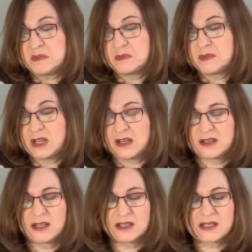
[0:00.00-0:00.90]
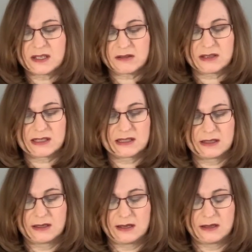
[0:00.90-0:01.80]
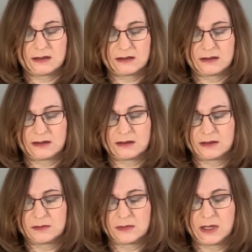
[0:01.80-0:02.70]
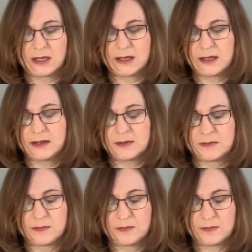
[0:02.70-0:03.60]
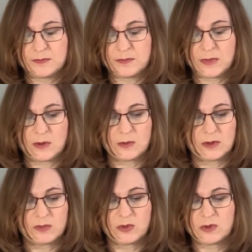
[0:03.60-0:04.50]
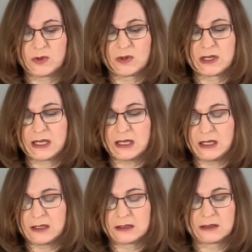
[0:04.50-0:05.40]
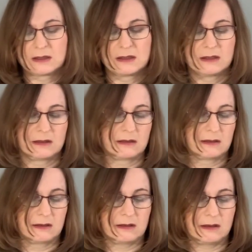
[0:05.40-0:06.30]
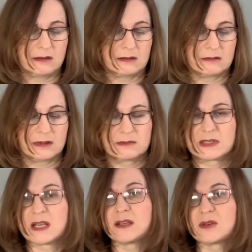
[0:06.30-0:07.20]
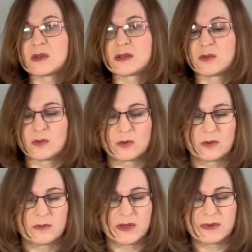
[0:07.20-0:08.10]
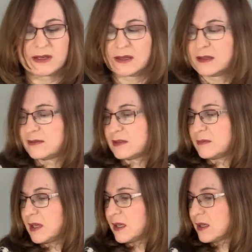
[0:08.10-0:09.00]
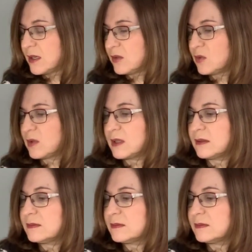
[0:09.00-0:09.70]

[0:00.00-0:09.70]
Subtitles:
take things seriously, and I will put you a kit and send you some wool. Maybe I can even make you a